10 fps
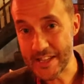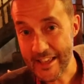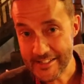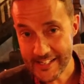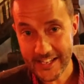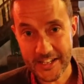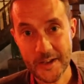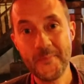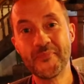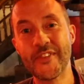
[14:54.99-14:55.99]
Anna's
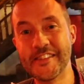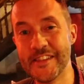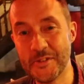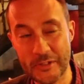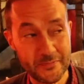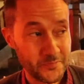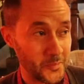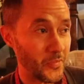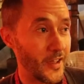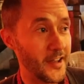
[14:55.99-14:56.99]
idea. I said to
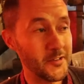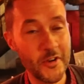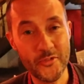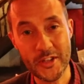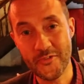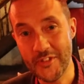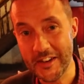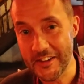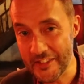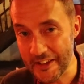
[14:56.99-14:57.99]
her, I don't know if we can fit
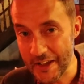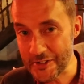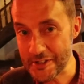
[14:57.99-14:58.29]
anything else.